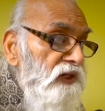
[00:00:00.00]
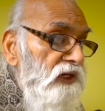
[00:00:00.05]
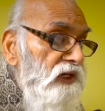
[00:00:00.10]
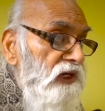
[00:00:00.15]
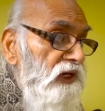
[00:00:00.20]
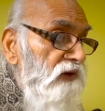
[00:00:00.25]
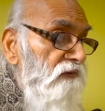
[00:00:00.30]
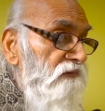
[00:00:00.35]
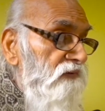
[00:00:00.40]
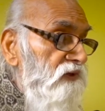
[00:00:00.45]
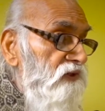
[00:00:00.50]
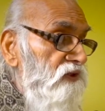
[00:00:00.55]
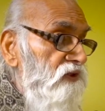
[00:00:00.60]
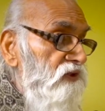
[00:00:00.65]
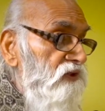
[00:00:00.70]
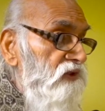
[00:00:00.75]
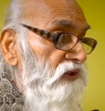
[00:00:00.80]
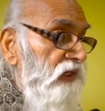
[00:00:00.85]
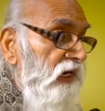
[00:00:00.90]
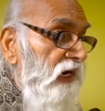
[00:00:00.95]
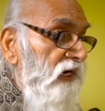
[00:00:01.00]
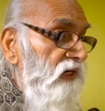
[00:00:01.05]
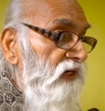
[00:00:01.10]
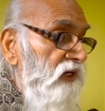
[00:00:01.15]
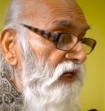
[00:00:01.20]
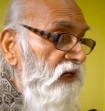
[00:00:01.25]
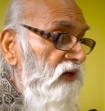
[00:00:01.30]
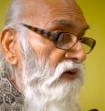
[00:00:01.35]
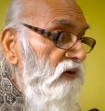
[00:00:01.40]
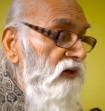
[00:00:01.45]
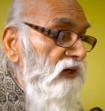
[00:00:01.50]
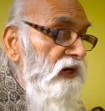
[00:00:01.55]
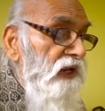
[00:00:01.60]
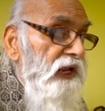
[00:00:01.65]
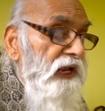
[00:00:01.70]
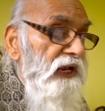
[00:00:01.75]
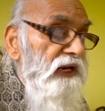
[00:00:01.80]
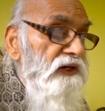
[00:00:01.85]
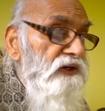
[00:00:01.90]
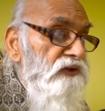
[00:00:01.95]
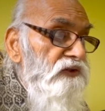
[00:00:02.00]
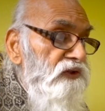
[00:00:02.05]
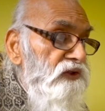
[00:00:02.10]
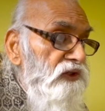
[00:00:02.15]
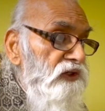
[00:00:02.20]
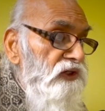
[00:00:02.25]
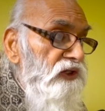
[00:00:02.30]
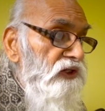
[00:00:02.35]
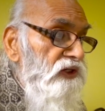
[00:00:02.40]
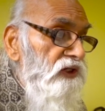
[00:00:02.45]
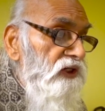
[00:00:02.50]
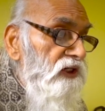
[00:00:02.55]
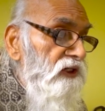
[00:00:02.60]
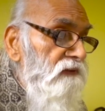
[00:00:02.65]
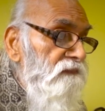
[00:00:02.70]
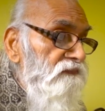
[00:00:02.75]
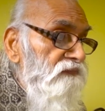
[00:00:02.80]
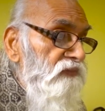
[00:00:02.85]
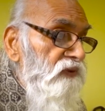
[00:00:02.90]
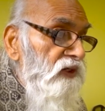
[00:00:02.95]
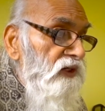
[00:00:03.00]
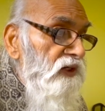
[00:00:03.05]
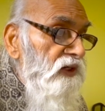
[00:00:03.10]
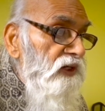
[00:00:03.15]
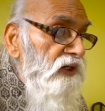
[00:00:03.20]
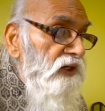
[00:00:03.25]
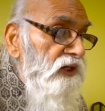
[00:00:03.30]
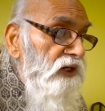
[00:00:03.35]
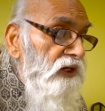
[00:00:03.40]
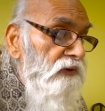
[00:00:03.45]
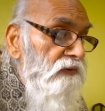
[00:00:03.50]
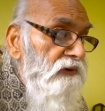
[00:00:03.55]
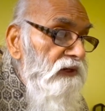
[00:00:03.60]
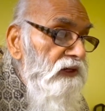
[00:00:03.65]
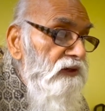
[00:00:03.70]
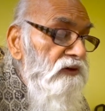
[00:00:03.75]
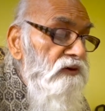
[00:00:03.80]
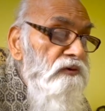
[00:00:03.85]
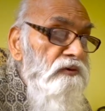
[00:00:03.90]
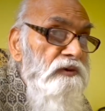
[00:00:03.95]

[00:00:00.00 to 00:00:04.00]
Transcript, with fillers: If standing on head is needed, he will do